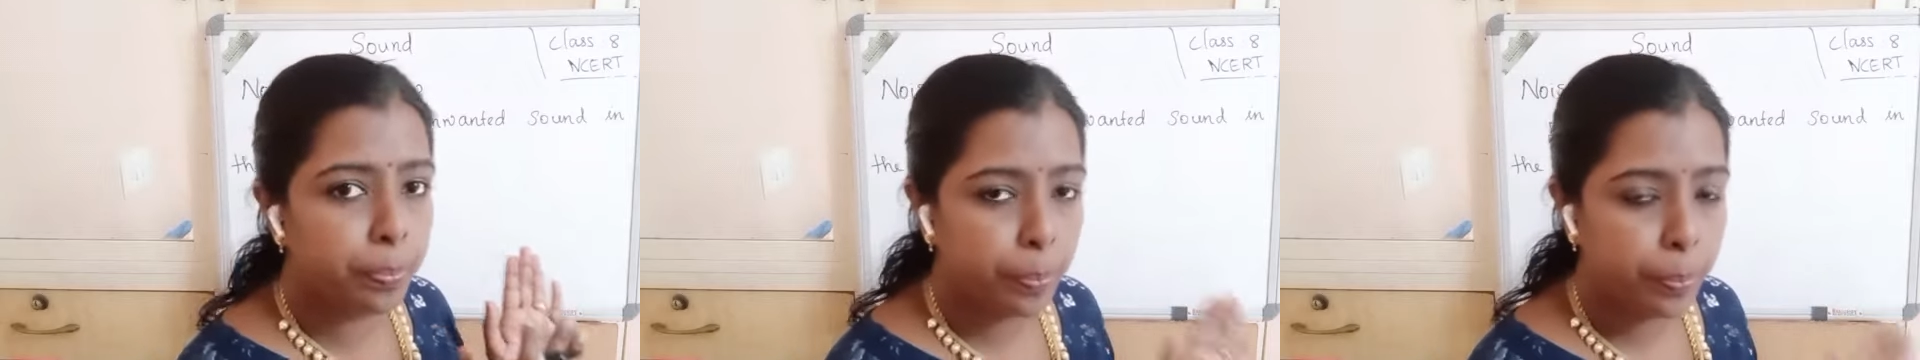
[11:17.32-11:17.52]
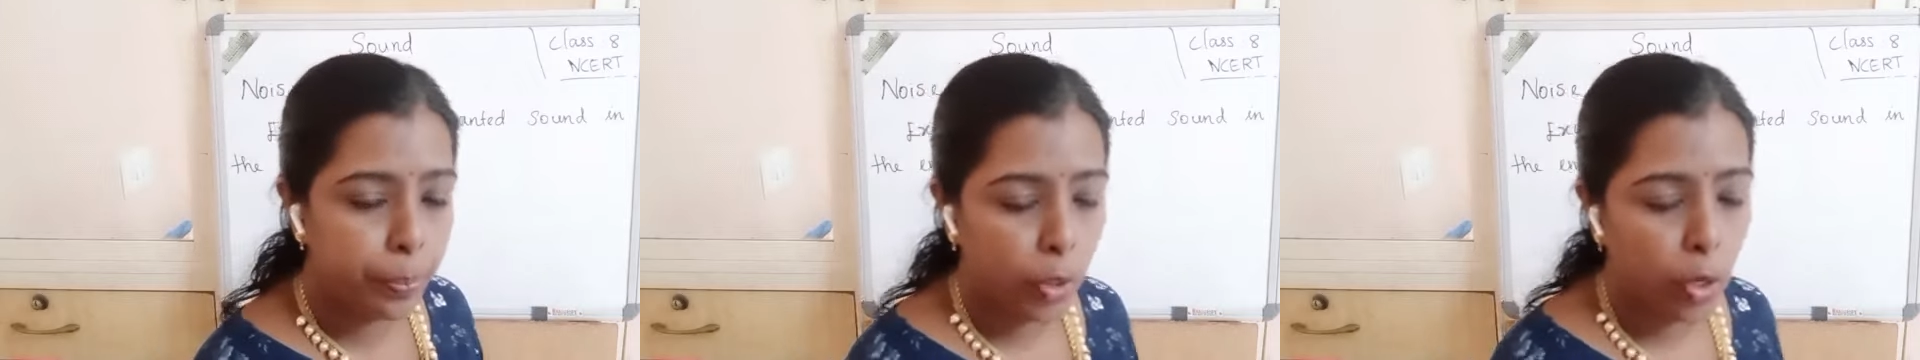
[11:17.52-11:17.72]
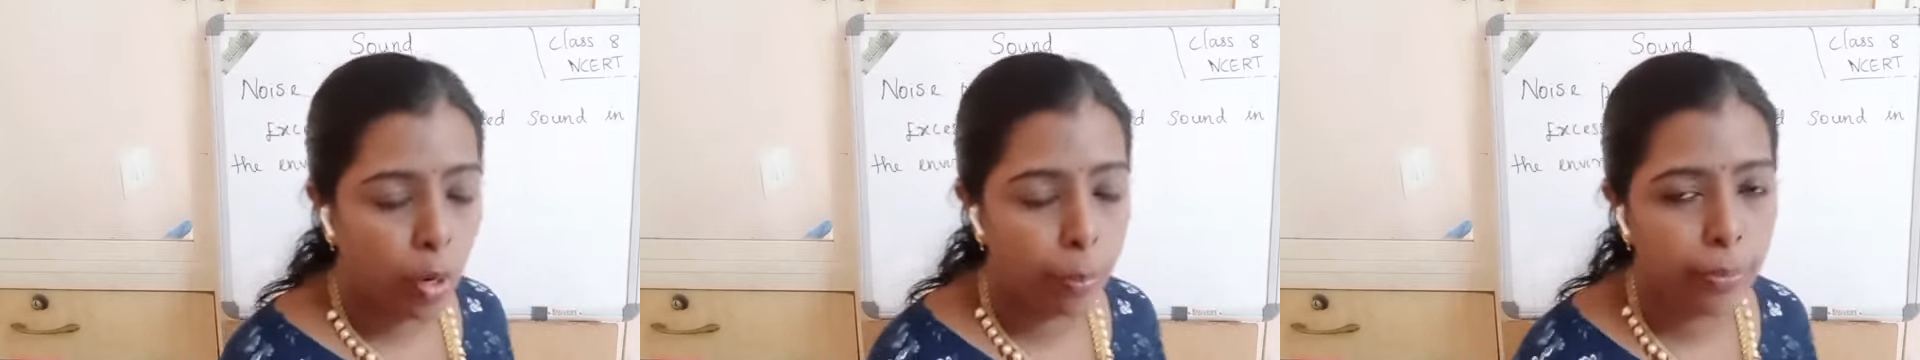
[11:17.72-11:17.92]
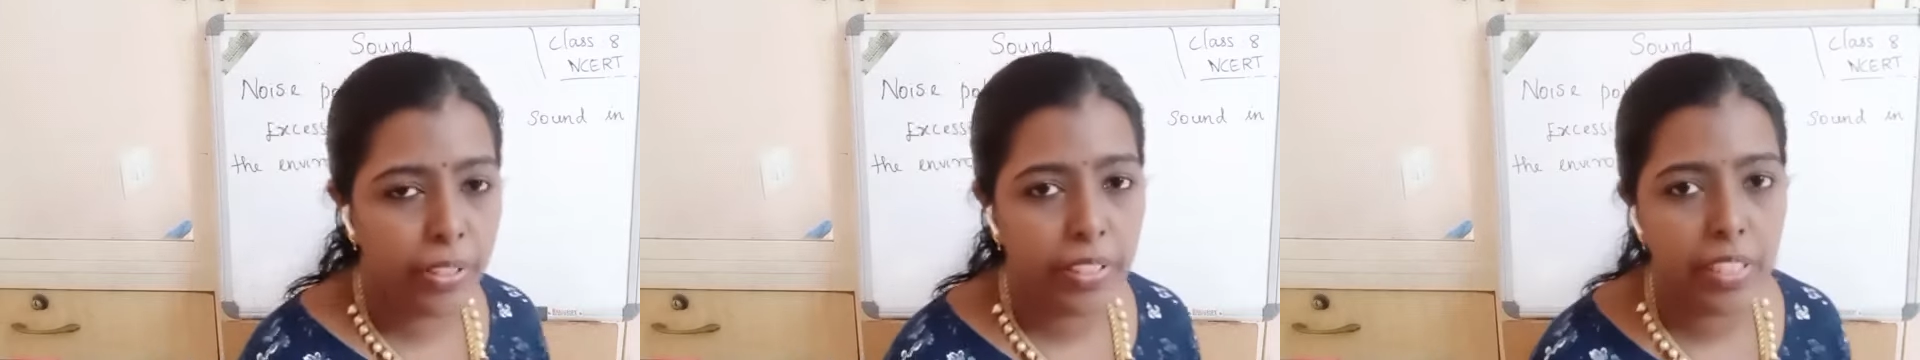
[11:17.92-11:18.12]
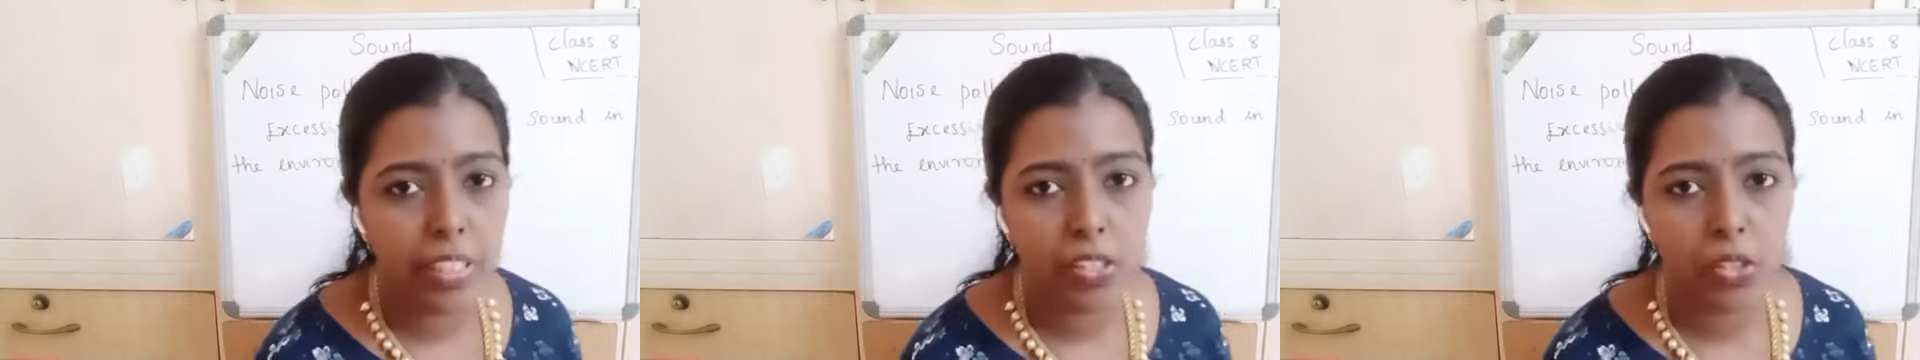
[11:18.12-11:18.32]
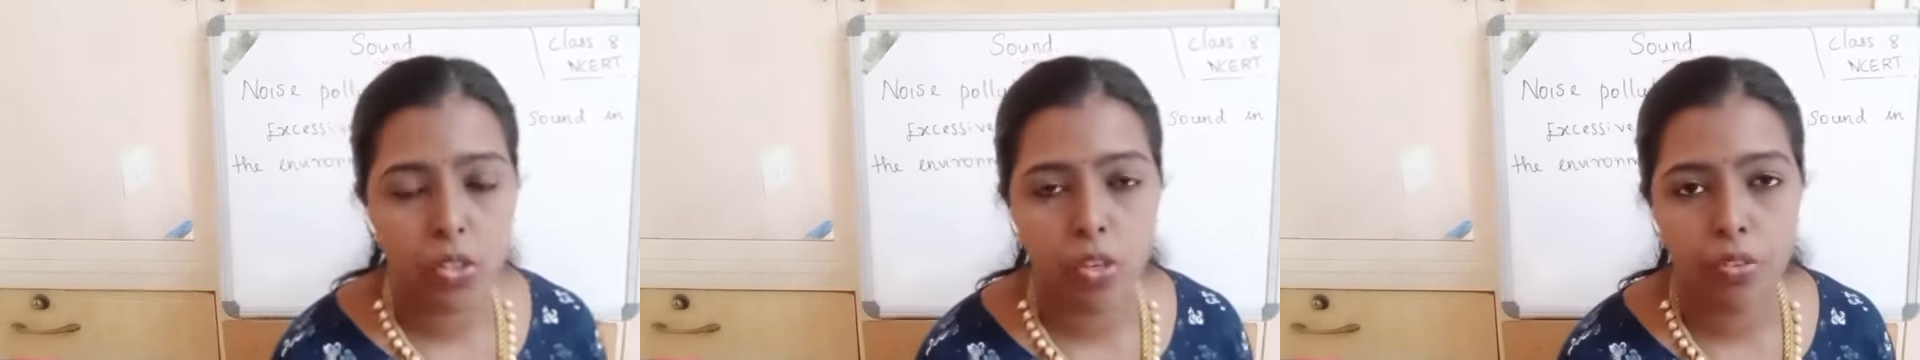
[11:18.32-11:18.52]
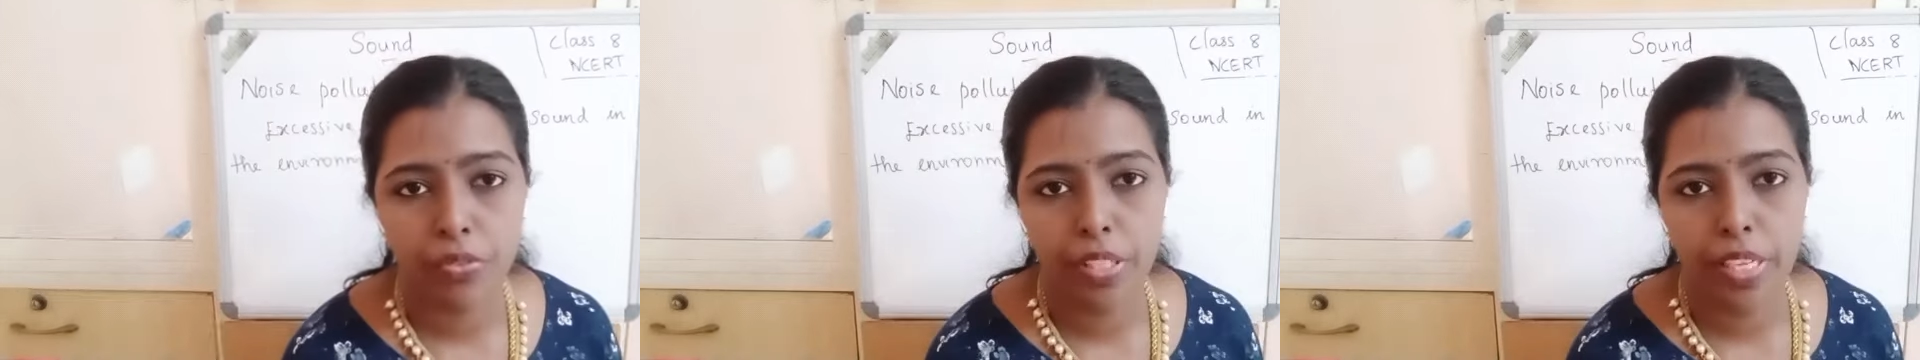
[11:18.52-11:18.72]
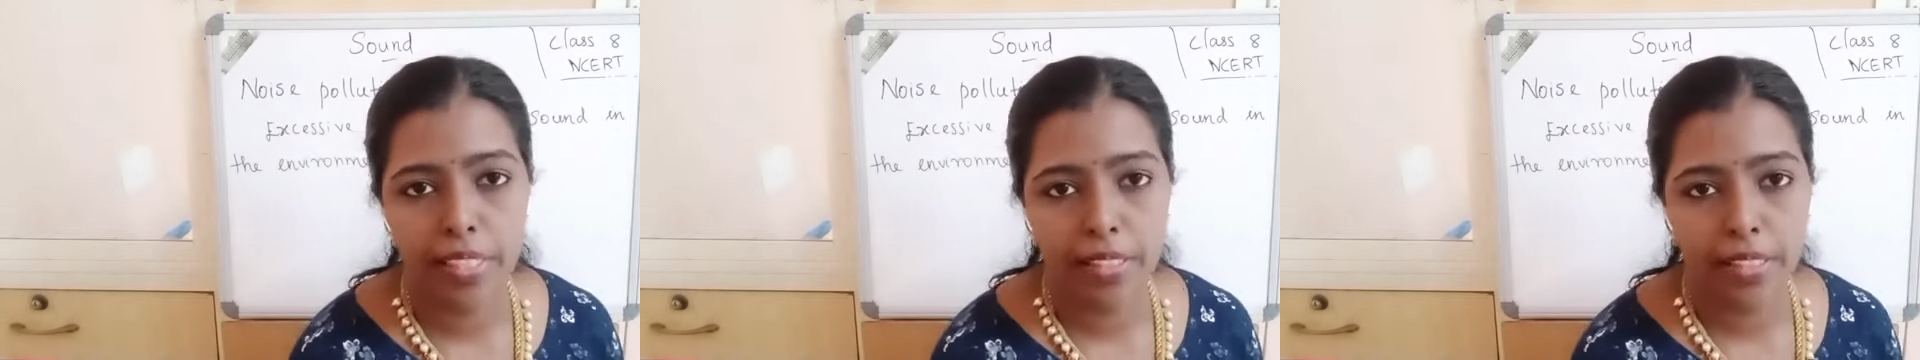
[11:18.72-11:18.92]
properties of
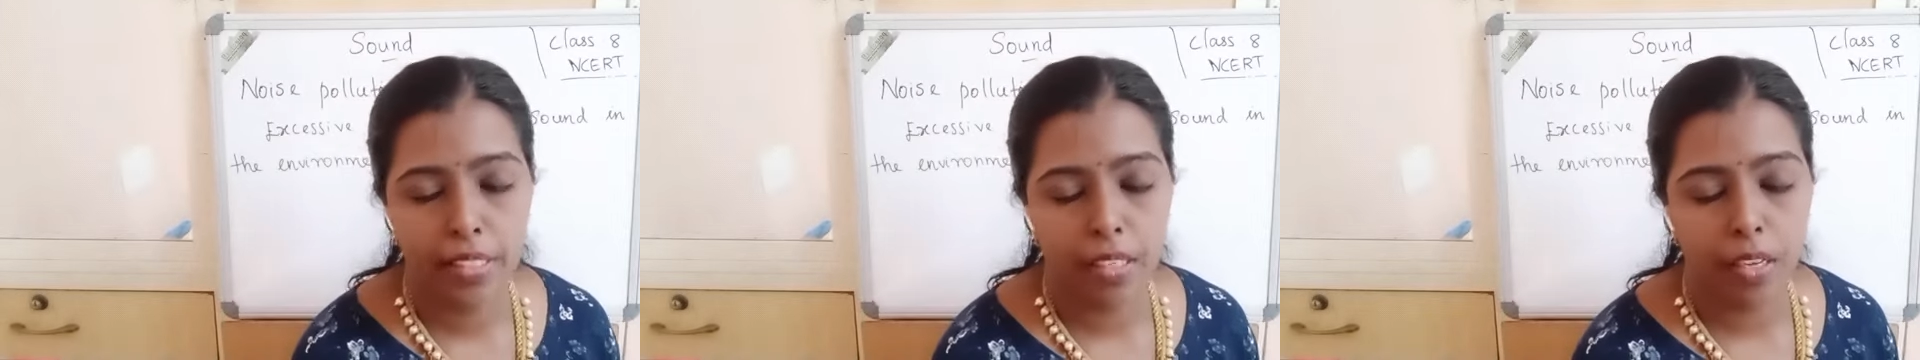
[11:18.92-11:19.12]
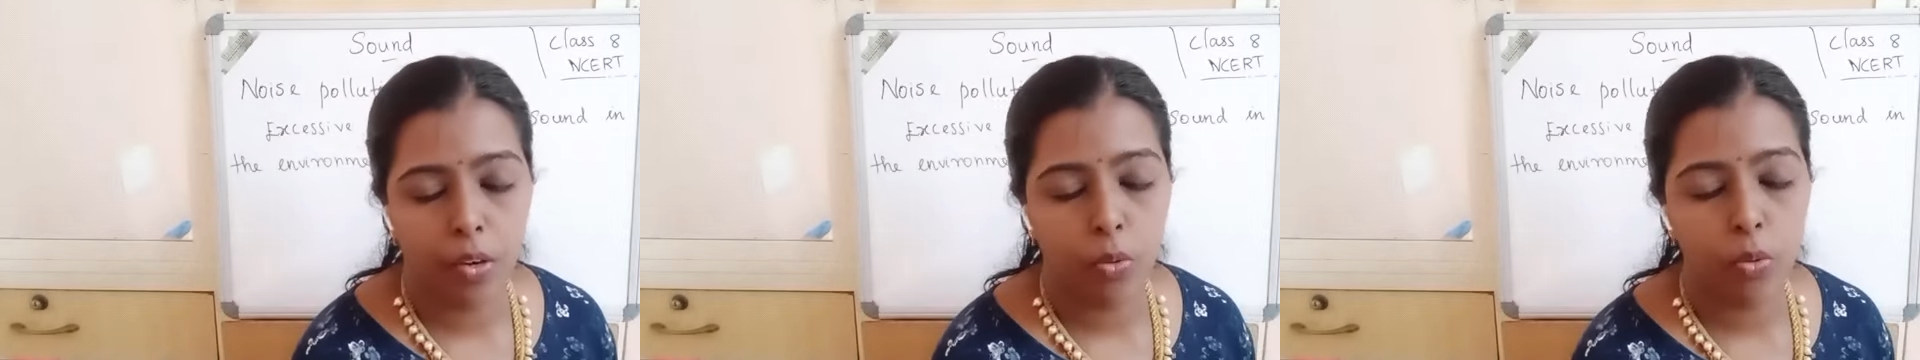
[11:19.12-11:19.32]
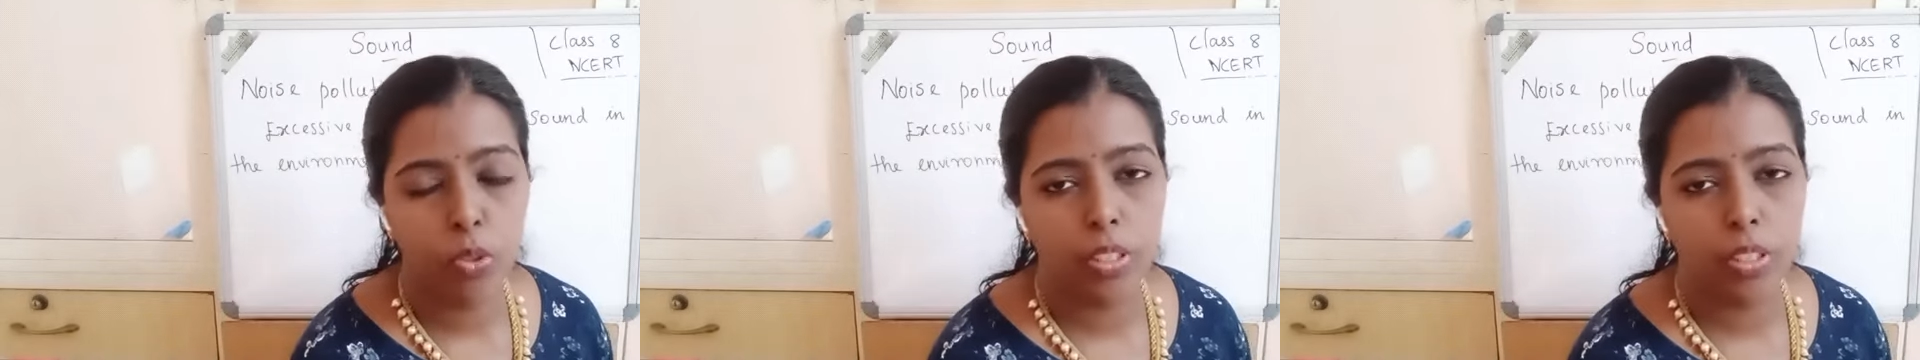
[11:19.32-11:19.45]
that sound,